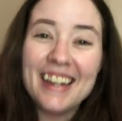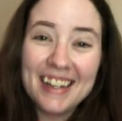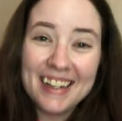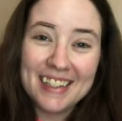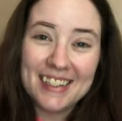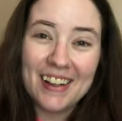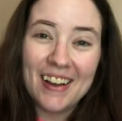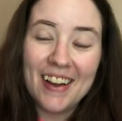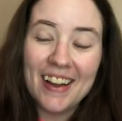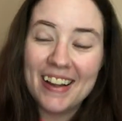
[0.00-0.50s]
it
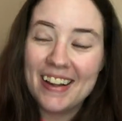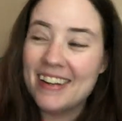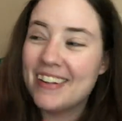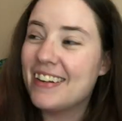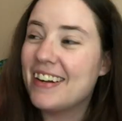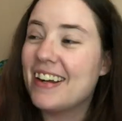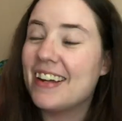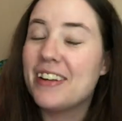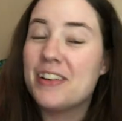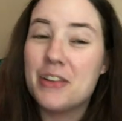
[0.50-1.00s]
is hot here
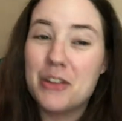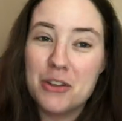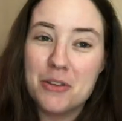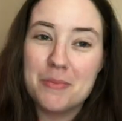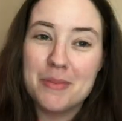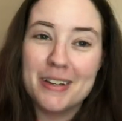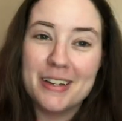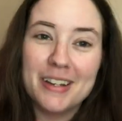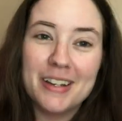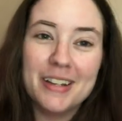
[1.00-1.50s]
and
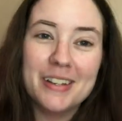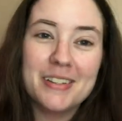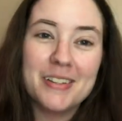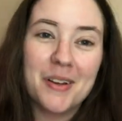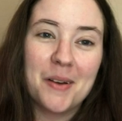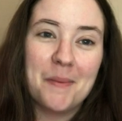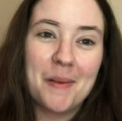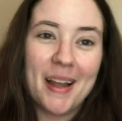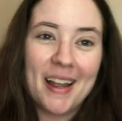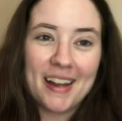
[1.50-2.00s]
humid,
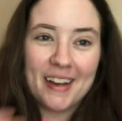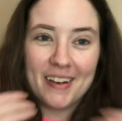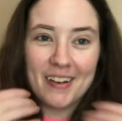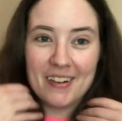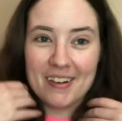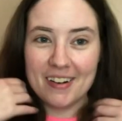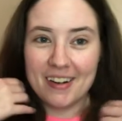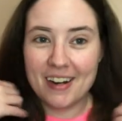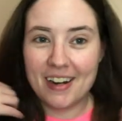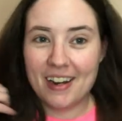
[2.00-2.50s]
so my
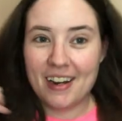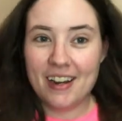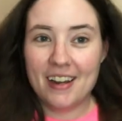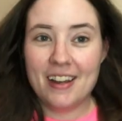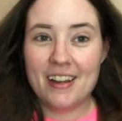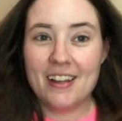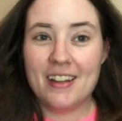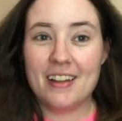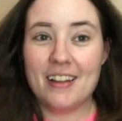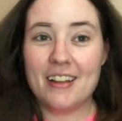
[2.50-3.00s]
hair
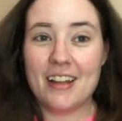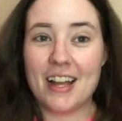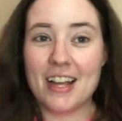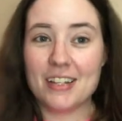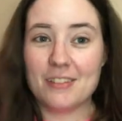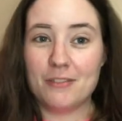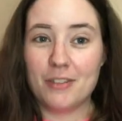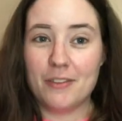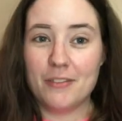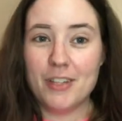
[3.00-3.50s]

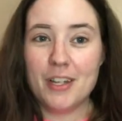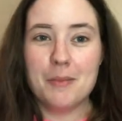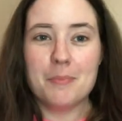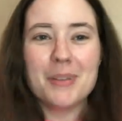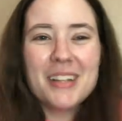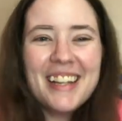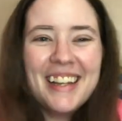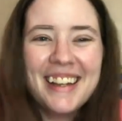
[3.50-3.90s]
has fluffed up.